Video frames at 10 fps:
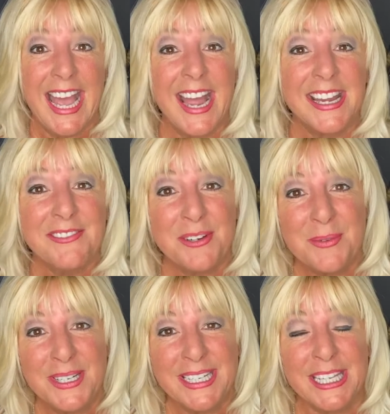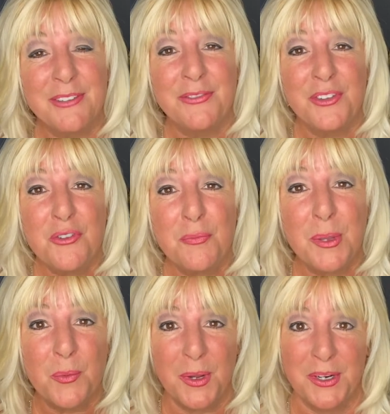Hi everyone. If you've
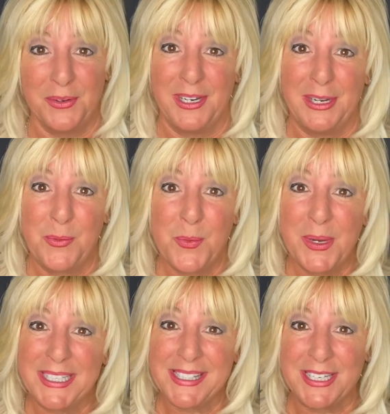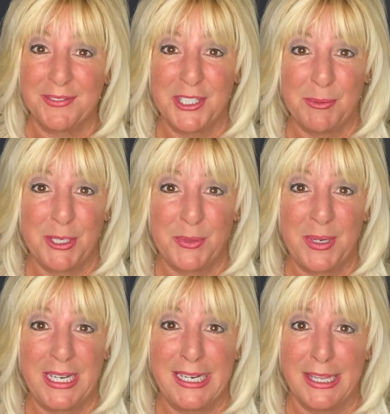been wondering what is the difference
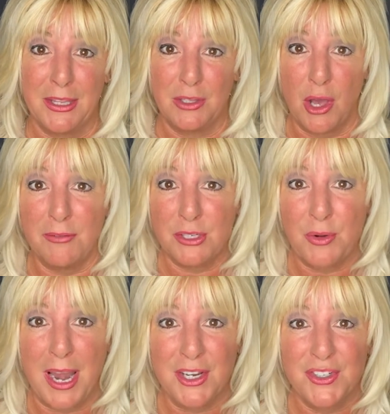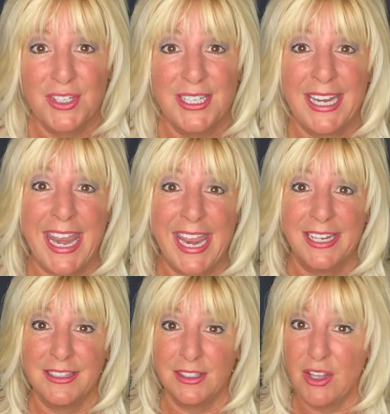between the law of attraction
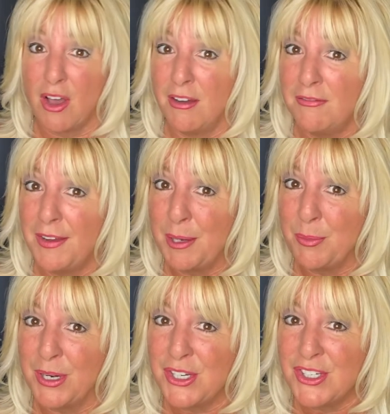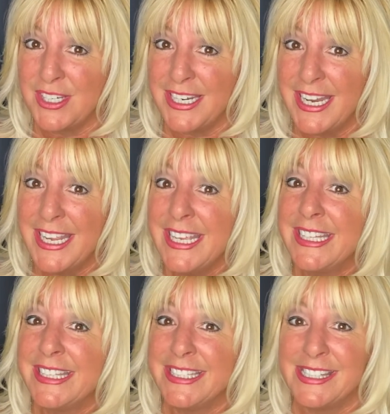and the law of vibration,
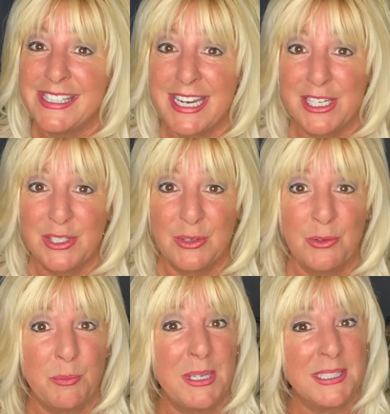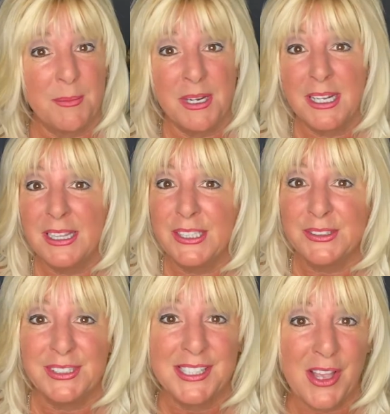then stay tuned because I'm going to
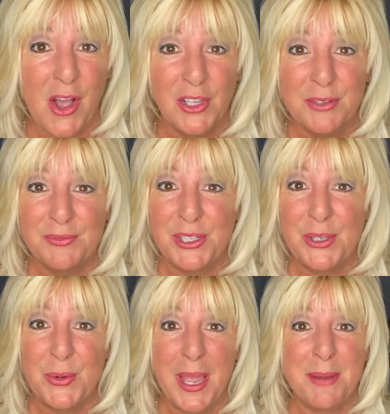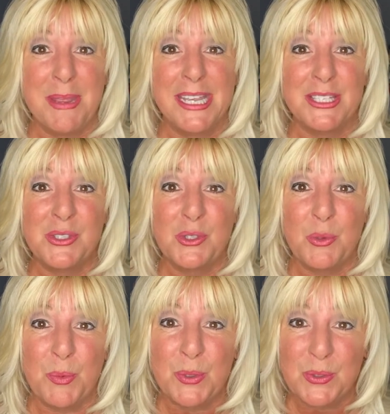clear this all up for you and make it
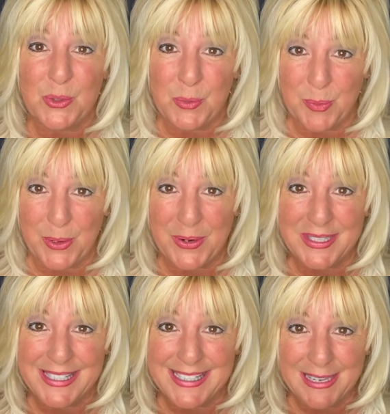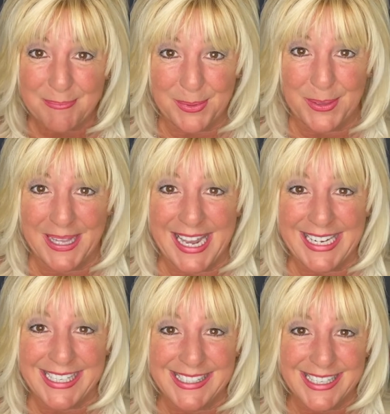super, super simple
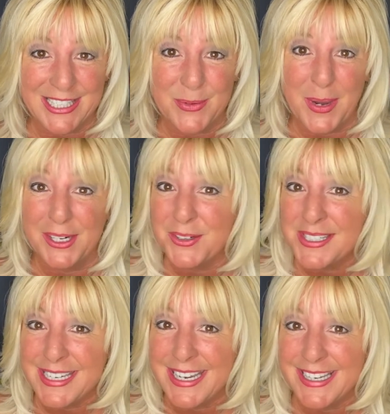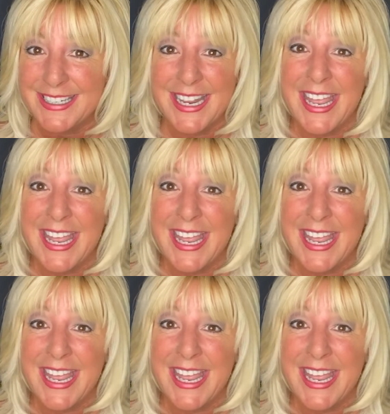and easy to understand